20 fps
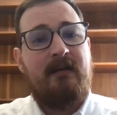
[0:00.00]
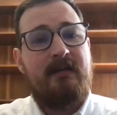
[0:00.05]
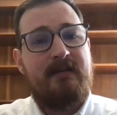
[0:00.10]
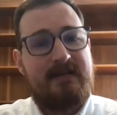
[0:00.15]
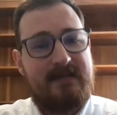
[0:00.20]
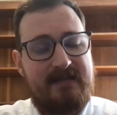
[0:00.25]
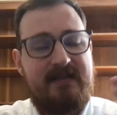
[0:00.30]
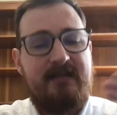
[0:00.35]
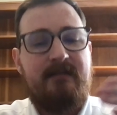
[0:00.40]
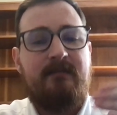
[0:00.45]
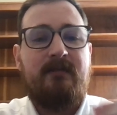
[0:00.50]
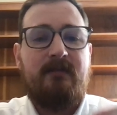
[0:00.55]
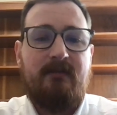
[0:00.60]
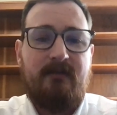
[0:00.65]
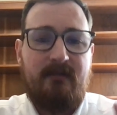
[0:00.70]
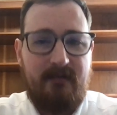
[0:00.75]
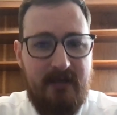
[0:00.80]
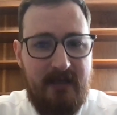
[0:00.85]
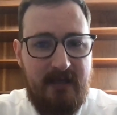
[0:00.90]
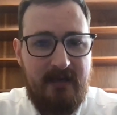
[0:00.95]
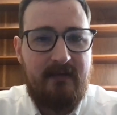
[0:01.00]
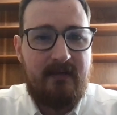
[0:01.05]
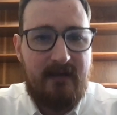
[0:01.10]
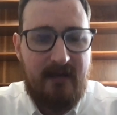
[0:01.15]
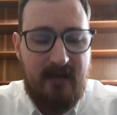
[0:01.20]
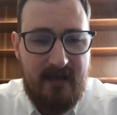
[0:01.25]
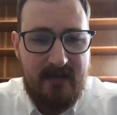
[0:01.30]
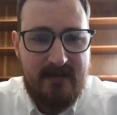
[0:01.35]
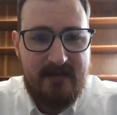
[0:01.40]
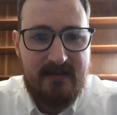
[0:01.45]
Similarly in the
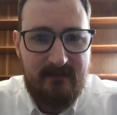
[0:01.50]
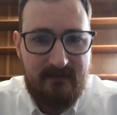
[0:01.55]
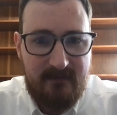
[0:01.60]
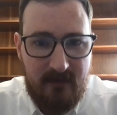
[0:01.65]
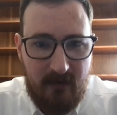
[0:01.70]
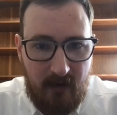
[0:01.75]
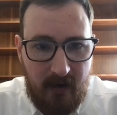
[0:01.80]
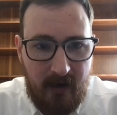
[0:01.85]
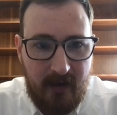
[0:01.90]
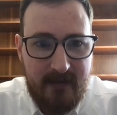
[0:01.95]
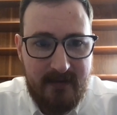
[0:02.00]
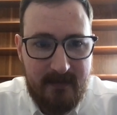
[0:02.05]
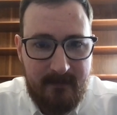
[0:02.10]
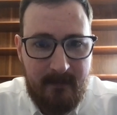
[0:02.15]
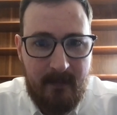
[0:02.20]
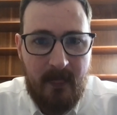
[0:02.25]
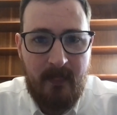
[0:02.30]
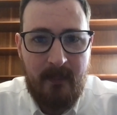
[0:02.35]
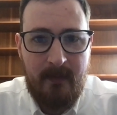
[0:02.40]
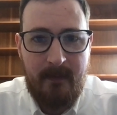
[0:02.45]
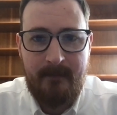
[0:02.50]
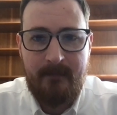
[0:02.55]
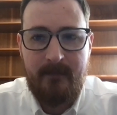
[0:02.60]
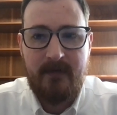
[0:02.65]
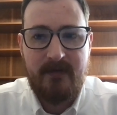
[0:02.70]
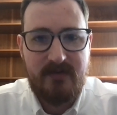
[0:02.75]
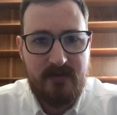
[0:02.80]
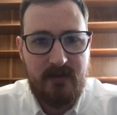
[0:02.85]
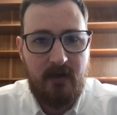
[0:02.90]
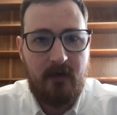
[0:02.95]
case of God,
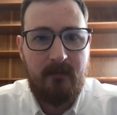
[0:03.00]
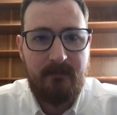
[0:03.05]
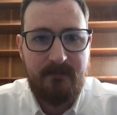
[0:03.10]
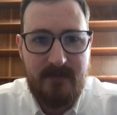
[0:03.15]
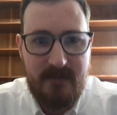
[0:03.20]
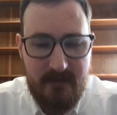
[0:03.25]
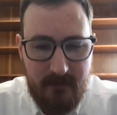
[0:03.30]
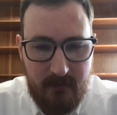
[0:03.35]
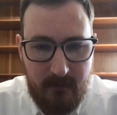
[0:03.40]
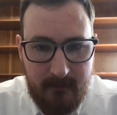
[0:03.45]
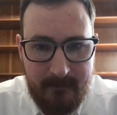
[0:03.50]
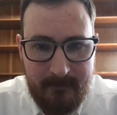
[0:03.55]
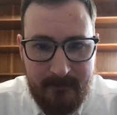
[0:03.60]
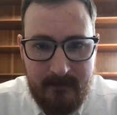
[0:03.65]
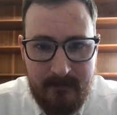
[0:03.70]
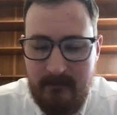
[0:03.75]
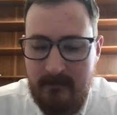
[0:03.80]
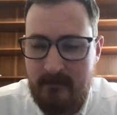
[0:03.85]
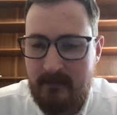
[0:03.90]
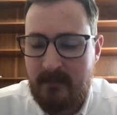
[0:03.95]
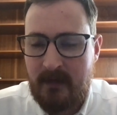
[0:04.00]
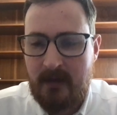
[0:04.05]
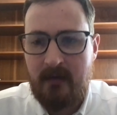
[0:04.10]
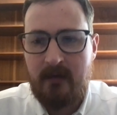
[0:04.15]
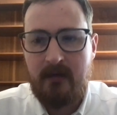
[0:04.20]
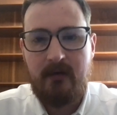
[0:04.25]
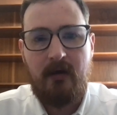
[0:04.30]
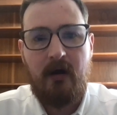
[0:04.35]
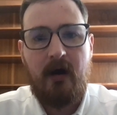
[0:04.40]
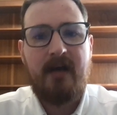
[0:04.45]
Psalm 2.
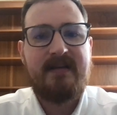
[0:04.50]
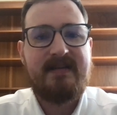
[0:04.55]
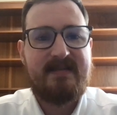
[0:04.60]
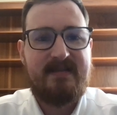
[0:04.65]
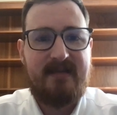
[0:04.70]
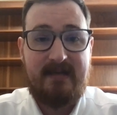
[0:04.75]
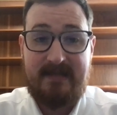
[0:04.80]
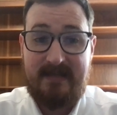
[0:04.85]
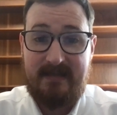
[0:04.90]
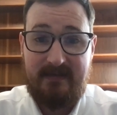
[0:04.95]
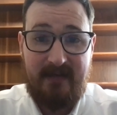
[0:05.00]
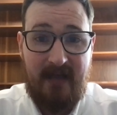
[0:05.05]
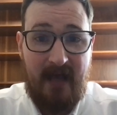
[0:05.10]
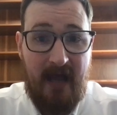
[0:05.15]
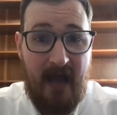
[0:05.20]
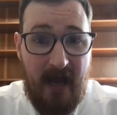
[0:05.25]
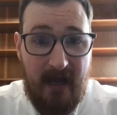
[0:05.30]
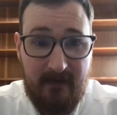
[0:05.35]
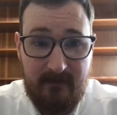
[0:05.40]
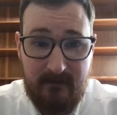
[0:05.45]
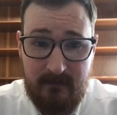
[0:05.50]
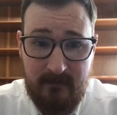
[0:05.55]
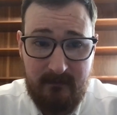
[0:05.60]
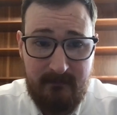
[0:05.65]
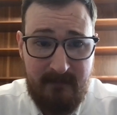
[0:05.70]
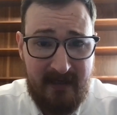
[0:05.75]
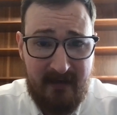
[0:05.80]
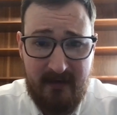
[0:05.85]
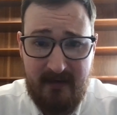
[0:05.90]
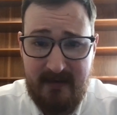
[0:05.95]
God is said to laugh
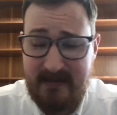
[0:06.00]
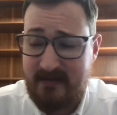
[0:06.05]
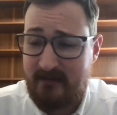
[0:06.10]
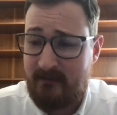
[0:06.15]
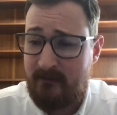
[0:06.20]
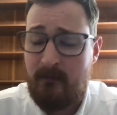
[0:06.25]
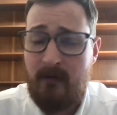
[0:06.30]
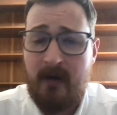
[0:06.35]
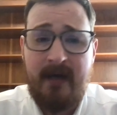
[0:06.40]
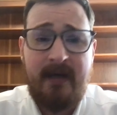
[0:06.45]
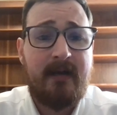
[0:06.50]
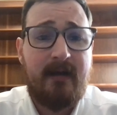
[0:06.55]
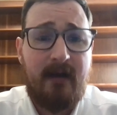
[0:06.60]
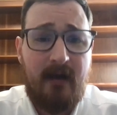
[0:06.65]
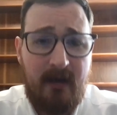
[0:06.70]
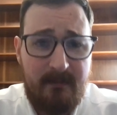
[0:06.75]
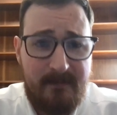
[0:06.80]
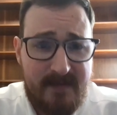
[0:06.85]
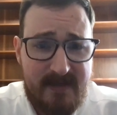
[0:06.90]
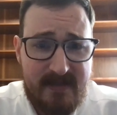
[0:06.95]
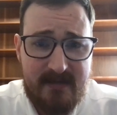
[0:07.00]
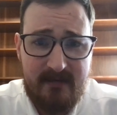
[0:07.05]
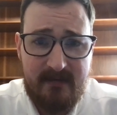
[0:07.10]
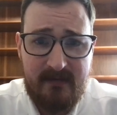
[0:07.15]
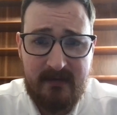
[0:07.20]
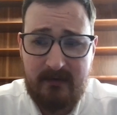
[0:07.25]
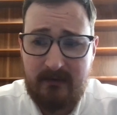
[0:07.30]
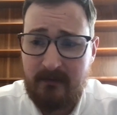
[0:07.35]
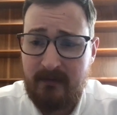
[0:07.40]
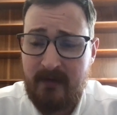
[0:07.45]
because when it comes to
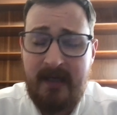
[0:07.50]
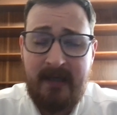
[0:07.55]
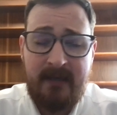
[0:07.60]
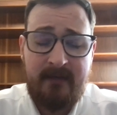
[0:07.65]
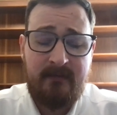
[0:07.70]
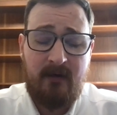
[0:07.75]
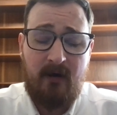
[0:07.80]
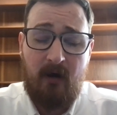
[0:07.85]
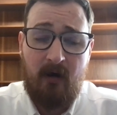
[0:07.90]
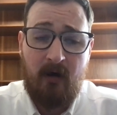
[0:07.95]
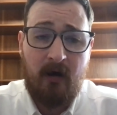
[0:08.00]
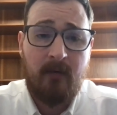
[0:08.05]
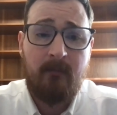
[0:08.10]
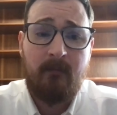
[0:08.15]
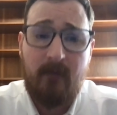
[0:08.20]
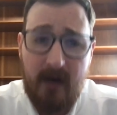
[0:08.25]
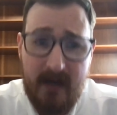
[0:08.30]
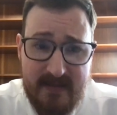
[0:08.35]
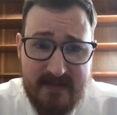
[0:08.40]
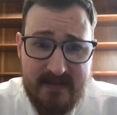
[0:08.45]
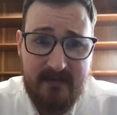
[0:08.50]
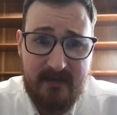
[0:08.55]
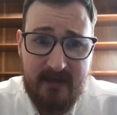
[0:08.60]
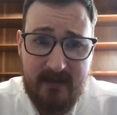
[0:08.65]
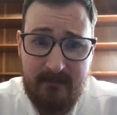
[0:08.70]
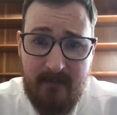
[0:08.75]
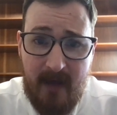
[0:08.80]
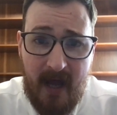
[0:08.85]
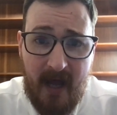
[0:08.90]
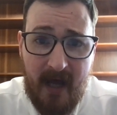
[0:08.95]
the great arm
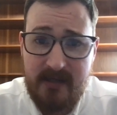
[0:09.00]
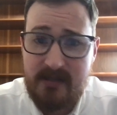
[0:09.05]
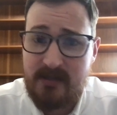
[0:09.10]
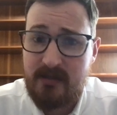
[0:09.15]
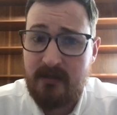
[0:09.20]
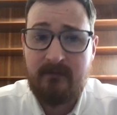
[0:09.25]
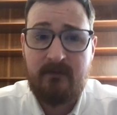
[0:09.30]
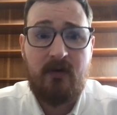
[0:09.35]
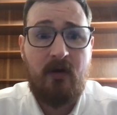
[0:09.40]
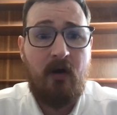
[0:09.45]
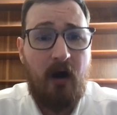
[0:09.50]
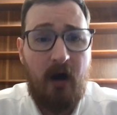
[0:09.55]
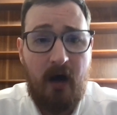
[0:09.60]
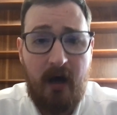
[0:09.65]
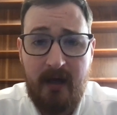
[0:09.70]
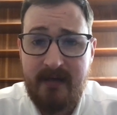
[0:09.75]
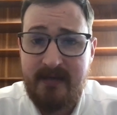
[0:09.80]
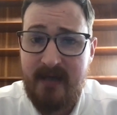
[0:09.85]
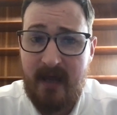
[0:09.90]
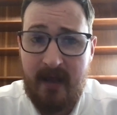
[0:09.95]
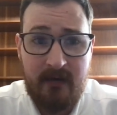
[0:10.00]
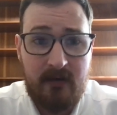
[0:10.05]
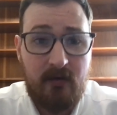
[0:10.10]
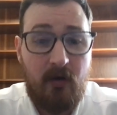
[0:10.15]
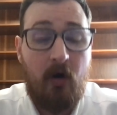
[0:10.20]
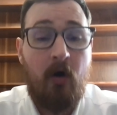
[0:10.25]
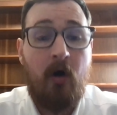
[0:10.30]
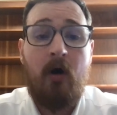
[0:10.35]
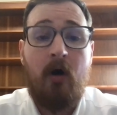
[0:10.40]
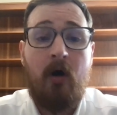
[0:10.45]
wrestling match of God and
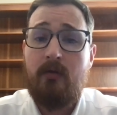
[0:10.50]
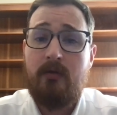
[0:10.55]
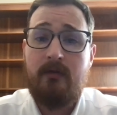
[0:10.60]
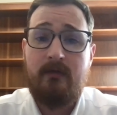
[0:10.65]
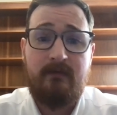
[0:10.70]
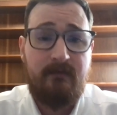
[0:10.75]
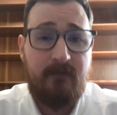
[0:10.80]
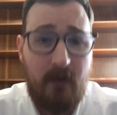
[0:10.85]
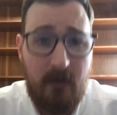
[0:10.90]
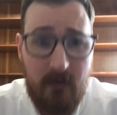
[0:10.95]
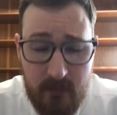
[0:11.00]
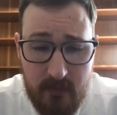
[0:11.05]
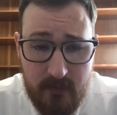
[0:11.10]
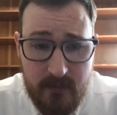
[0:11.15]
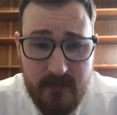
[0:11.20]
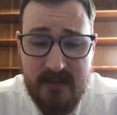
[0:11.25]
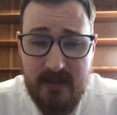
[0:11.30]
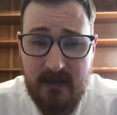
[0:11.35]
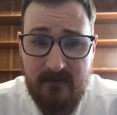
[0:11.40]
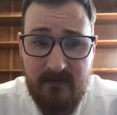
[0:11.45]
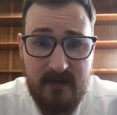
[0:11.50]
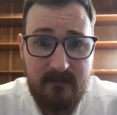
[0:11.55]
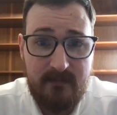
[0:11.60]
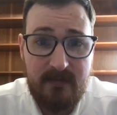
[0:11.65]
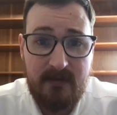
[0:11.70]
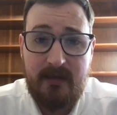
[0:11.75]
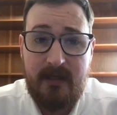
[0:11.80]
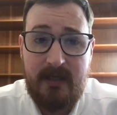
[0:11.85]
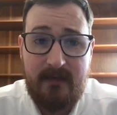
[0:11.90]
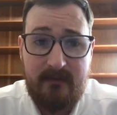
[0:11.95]
all the foes of the
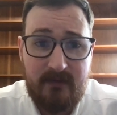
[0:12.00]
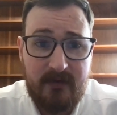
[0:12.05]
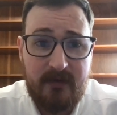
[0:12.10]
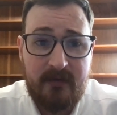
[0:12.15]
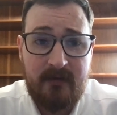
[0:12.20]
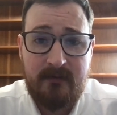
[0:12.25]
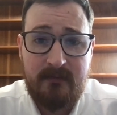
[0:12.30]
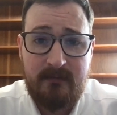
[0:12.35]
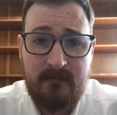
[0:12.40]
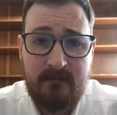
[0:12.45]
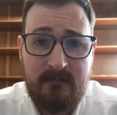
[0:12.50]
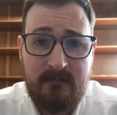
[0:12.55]
believer,